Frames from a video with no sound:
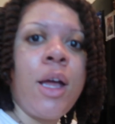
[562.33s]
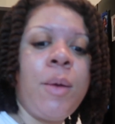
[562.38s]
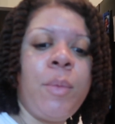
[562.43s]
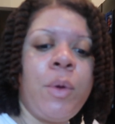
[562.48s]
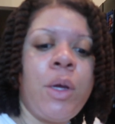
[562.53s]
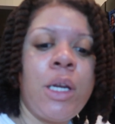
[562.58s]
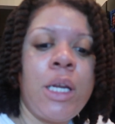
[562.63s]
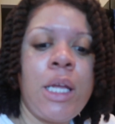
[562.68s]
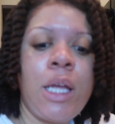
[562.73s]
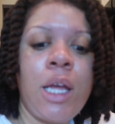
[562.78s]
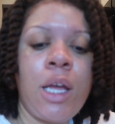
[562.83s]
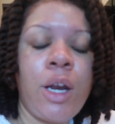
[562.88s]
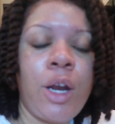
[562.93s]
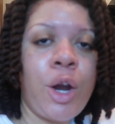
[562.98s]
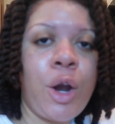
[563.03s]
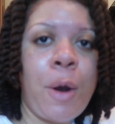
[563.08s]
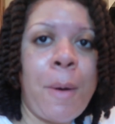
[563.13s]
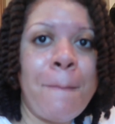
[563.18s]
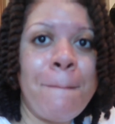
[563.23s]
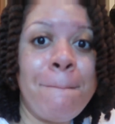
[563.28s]
I'm gonna get
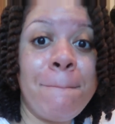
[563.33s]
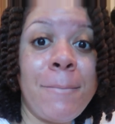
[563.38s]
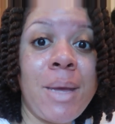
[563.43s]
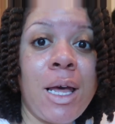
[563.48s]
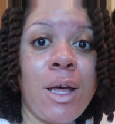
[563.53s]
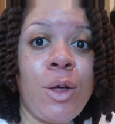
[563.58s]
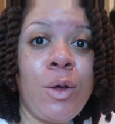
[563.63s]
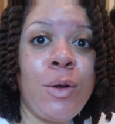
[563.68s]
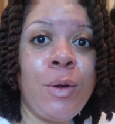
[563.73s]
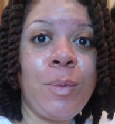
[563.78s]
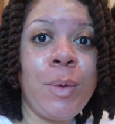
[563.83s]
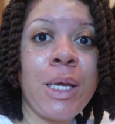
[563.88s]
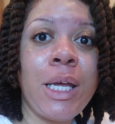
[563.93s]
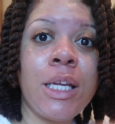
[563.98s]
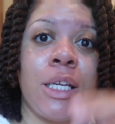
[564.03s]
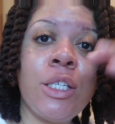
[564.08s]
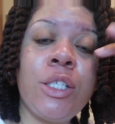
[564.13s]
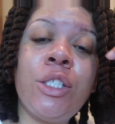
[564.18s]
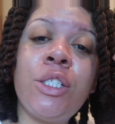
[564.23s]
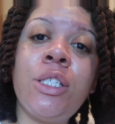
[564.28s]
her milk
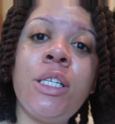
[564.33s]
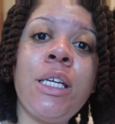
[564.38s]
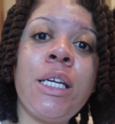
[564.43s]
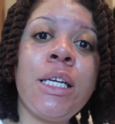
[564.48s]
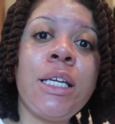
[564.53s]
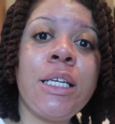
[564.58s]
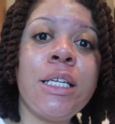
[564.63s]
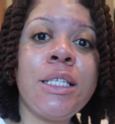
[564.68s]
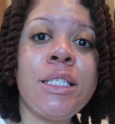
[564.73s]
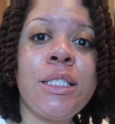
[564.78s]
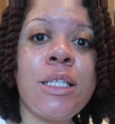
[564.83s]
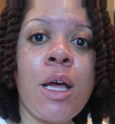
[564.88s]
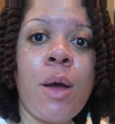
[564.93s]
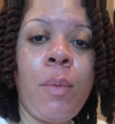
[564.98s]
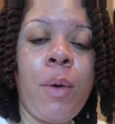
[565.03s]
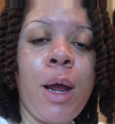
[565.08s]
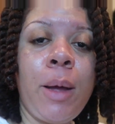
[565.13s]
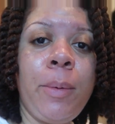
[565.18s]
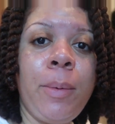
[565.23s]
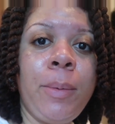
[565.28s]
because she is
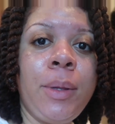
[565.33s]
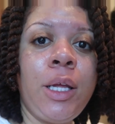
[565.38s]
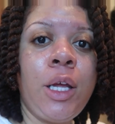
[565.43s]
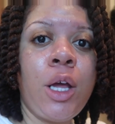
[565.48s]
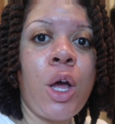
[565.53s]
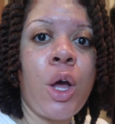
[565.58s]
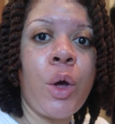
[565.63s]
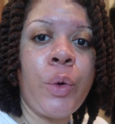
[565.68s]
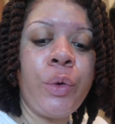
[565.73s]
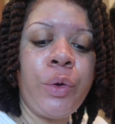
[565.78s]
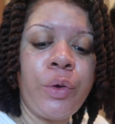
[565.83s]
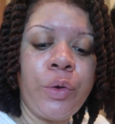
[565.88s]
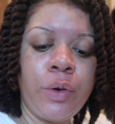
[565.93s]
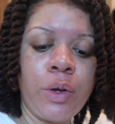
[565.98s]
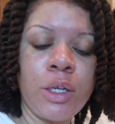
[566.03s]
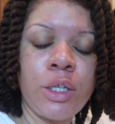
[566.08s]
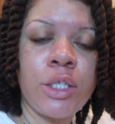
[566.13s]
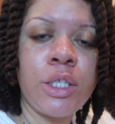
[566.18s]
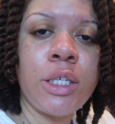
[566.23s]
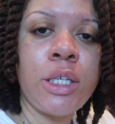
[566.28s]
probably
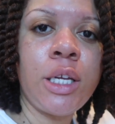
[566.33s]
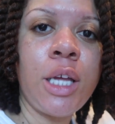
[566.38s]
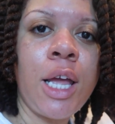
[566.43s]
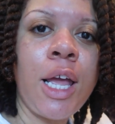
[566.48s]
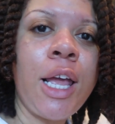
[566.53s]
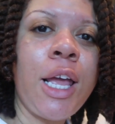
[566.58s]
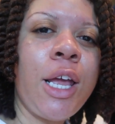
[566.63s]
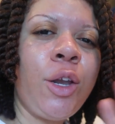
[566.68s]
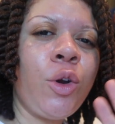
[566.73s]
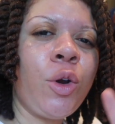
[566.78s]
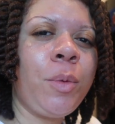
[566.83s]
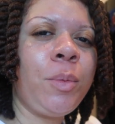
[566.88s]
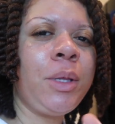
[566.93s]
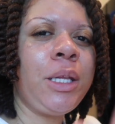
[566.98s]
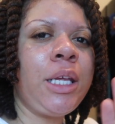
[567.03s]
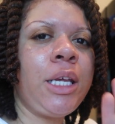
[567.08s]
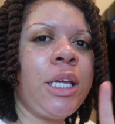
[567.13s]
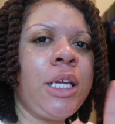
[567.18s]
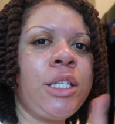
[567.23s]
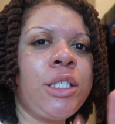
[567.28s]
hungry. She
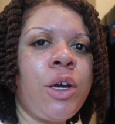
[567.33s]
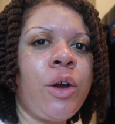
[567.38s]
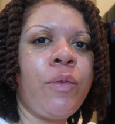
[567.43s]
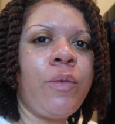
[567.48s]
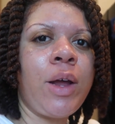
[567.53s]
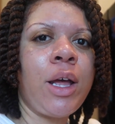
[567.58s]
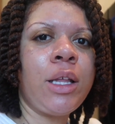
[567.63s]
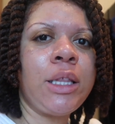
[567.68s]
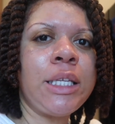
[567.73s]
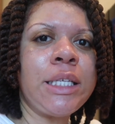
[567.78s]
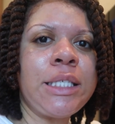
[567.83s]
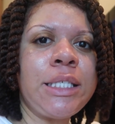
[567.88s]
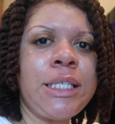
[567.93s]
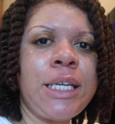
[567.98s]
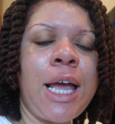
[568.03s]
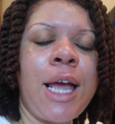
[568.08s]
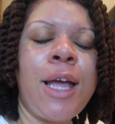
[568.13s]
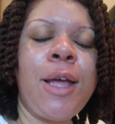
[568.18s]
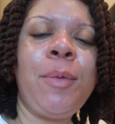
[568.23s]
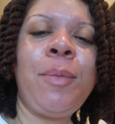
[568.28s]
normally eats around this
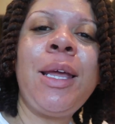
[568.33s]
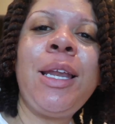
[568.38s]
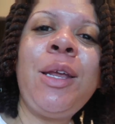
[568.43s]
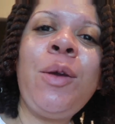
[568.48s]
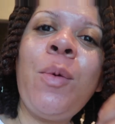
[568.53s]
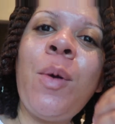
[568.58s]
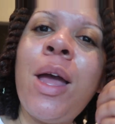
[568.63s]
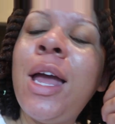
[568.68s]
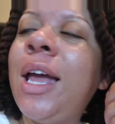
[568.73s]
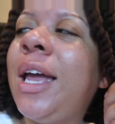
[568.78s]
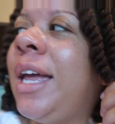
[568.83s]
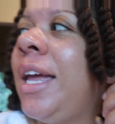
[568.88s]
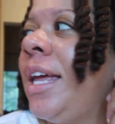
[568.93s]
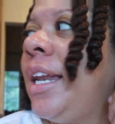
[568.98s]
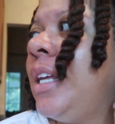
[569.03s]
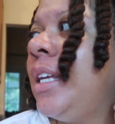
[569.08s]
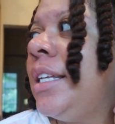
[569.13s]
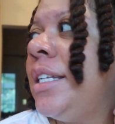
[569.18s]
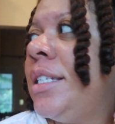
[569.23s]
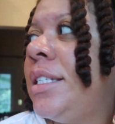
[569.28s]
time. Anyway,
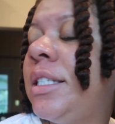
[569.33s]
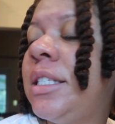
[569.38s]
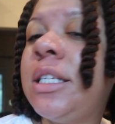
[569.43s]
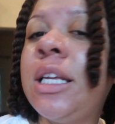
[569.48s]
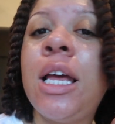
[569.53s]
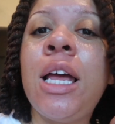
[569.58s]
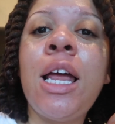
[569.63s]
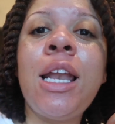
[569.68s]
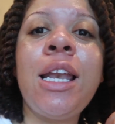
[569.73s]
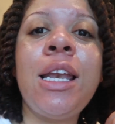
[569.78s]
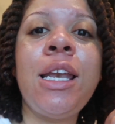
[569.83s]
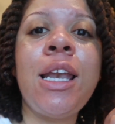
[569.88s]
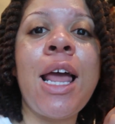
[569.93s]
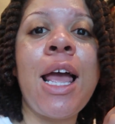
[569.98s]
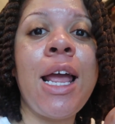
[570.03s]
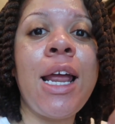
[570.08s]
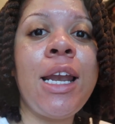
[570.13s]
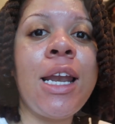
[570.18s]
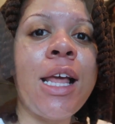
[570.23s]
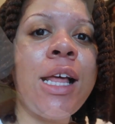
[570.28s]
it is
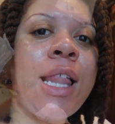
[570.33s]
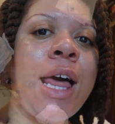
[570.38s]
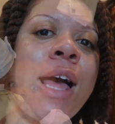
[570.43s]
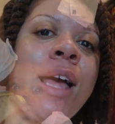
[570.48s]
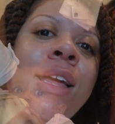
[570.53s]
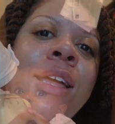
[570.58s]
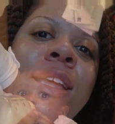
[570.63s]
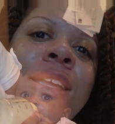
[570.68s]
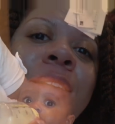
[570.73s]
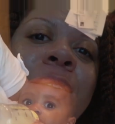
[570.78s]
nine o'clock.